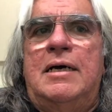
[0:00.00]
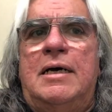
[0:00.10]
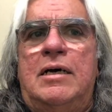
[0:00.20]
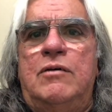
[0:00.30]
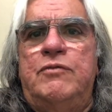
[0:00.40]

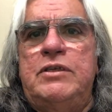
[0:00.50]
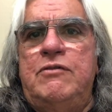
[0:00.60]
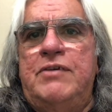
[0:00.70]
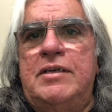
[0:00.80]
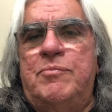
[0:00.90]
Hopefully you
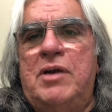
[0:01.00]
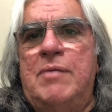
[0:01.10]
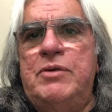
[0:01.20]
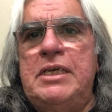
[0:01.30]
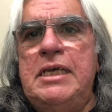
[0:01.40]
found a
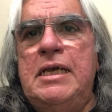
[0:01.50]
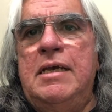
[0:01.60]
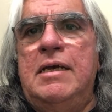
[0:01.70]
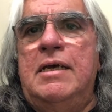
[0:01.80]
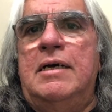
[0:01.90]
property.
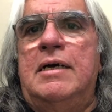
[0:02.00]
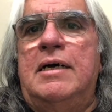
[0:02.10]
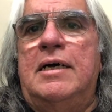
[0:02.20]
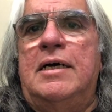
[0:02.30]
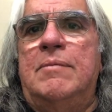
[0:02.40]

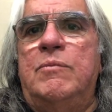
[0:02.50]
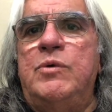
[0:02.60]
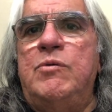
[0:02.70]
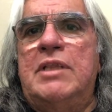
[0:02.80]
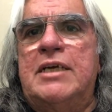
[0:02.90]

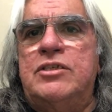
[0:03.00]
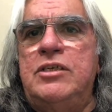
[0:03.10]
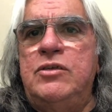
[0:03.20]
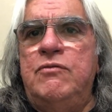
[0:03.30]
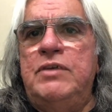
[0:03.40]
We will
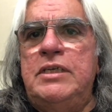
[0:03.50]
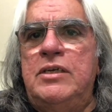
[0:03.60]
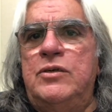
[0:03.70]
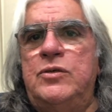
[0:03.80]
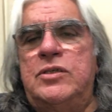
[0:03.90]
actually do
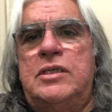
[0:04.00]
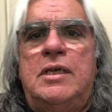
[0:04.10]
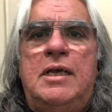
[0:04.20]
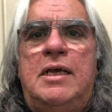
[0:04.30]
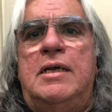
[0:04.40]
videos
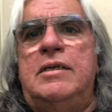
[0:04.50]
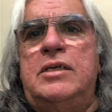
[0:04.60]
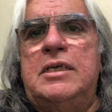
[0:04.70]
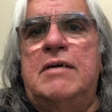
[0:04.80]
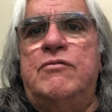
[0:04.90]

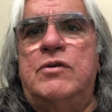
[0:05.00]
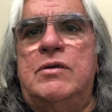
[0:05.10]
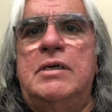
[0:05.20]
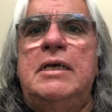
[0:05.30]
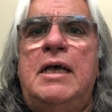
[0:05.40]
to
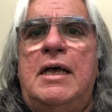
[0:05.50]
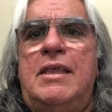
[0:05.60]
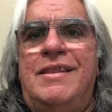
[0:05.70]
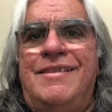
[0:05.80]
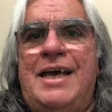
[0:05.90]
cover
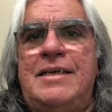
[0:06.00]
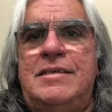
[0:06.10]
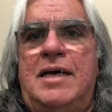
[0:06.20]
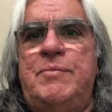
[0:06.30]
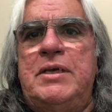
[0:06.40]
that
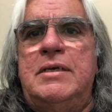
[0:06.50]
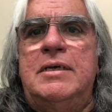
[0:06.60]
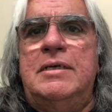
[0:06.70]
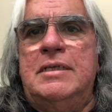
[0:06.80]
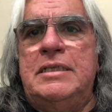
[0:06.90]
topic
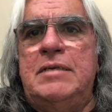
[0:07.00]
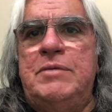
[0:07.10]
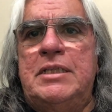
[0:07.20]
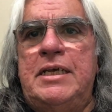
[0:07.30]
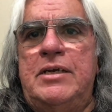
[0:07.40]
a little
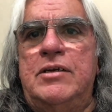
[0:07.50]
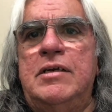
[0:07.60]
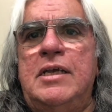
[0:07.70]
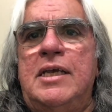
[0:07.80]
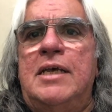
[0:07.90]
bit
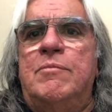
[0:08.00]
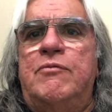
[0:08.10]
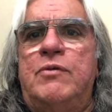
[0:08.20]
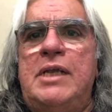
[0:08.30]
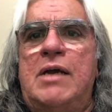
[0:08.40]
later.
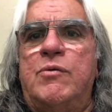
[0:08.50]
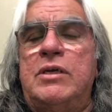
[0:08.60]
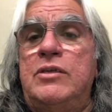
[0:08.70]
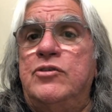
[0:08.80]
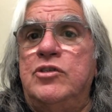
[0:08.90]
But for now, we're
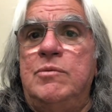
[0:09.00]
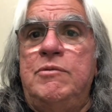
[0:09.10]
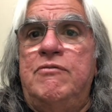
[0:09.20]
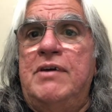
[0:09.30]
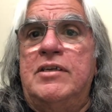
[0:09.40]
going to assume
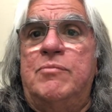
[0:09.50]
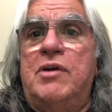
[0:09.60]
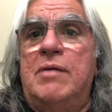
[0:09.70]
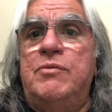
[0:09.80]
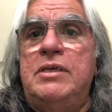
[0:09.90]
you found a
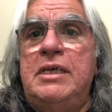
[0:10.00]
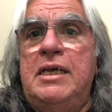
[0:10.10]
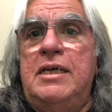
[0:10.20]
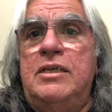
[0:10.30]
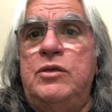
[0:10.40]
property
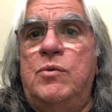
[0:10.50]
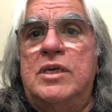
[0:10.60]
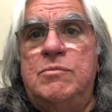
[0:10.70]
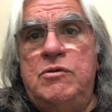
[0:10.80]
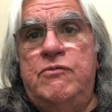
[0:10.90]
and you
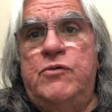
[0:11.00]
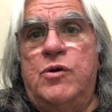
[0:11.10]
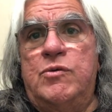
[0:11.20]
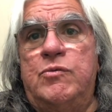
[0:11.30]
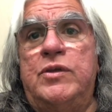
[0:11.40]
want to move
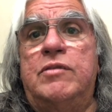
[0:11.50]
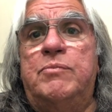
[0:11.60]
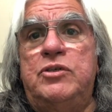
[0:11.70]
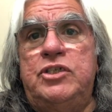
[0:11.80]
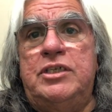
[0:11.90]
forward with
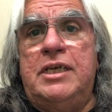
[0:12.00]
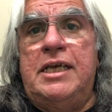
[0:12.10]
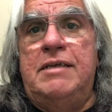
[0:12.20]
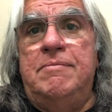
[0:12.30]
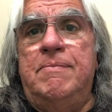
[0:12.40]
purchasing
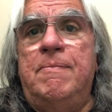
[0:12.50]
it.